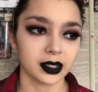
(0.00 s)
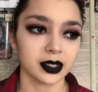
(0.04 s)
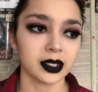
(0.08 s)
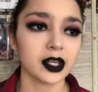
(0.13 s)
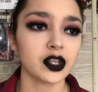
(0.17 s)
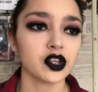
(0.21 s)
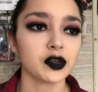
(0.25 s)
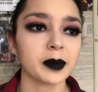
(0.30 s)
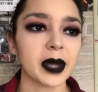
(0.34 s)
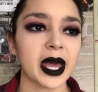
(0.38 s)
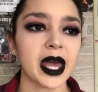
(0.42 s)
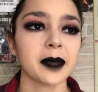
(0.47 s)

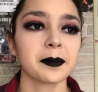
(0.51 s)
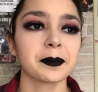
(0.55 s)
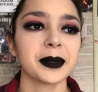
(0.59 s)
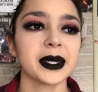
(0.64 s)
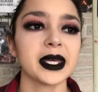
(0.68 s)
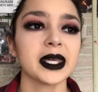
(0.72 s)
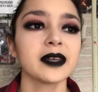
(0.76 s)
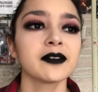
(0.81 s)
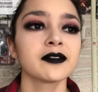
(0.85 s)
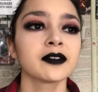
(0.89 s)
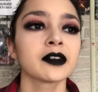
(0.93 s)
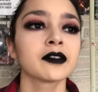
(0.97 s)
Another pet
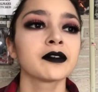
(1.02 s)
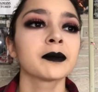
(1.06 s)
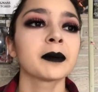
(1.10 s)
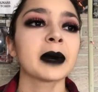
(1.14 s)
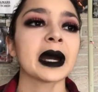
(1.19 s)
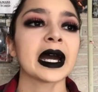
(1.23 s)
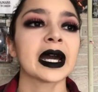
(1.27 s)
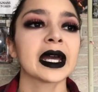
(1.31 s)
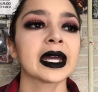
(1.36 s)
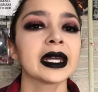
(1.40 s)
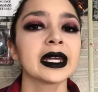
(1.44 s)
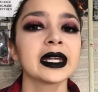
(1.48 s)
peeve of
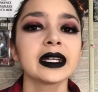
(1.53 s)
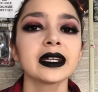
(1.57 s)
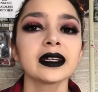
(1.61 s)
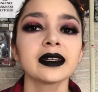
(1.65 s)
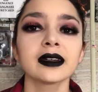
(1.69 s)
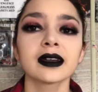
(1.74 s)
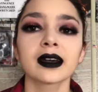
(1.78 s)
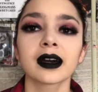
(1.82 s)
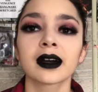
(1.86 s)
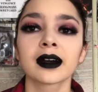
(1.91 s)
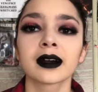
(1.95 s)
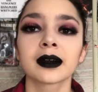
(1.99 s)
mine
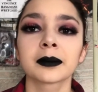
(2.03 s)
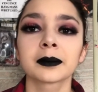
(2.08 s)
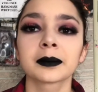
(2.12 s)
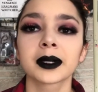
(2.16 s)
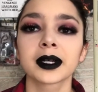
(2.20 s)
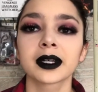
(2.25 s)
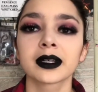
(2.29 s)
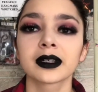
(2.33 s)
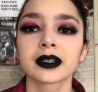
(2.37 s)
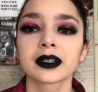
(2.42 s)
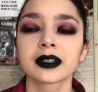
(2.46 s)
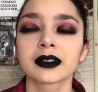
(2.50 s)

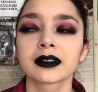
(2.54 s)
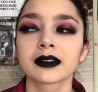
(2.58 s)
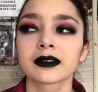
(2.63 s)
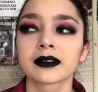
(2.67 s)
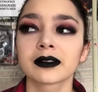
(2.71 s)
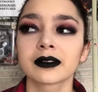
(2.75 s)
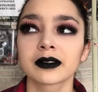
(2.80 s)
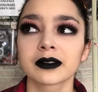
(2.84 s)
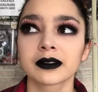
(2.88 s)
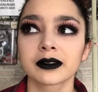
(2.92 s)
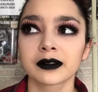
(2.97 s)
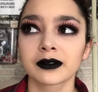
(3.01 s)

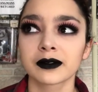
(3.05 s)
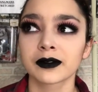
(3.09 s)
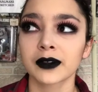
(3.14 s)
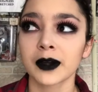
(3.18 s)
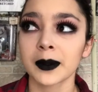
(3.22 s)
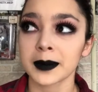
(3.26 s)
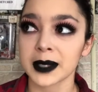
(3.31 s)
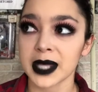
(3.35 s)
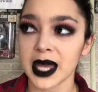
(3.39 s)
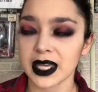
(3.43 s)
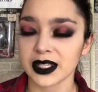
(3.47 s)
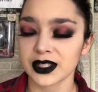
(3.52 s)

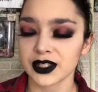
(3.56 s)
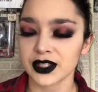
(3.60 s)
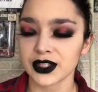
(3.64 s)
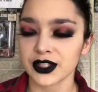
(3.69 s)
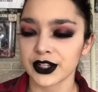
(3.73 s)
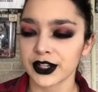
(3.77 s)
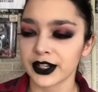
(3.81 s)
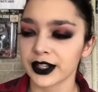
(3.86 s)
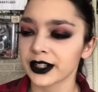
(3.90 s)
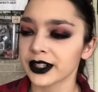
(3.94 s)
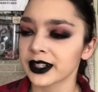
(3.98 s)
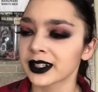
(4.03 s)
from last
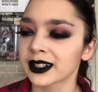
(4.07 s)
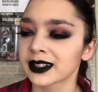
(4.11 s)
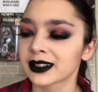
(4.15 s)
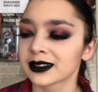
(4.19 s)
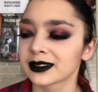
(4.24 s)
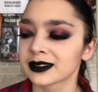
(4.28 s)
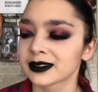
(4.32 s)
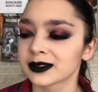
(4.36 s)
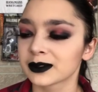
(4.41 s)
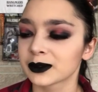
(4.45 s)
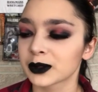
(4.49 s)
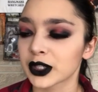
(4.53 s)
year,
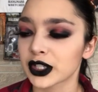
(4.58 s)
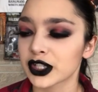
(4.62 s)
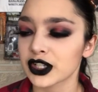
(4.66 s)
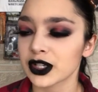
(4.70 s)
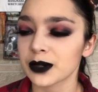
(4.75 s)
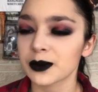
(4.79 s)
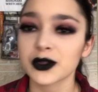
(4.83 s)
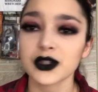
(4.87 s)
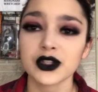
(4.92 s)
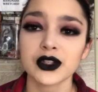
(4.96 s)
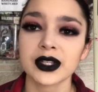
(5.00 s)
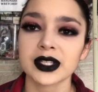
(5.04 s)
which
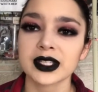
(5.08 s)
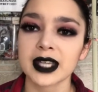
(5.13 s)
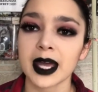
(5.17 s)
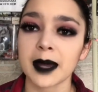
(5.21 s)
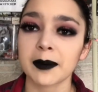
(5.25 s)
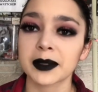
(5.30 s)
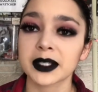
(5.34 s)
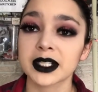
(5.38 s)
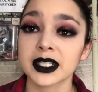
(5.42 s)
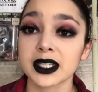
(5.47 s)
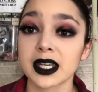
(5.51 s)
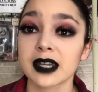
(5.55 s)
I'm sure this
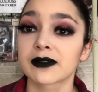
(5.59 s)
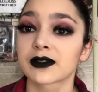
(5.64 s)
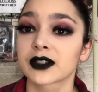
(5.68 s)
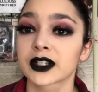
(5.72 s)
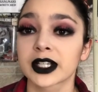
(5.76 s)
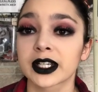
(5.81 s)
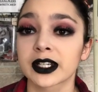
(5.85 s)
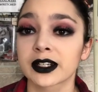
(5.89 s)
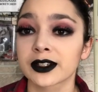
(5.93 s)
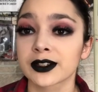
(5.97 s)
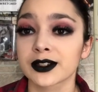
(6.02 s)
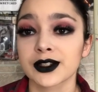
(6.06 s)
happens
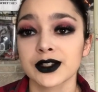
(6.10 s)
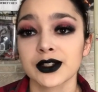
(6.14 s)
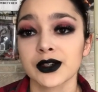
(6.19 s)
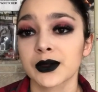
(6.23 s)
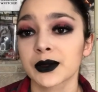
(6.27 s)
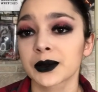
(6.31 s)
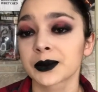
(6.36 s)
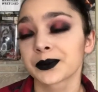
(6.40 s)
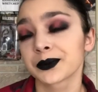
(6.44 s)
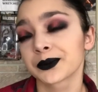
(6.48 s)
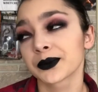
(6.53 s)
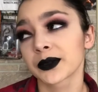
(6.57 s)
every year,
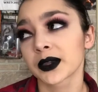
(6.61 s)
so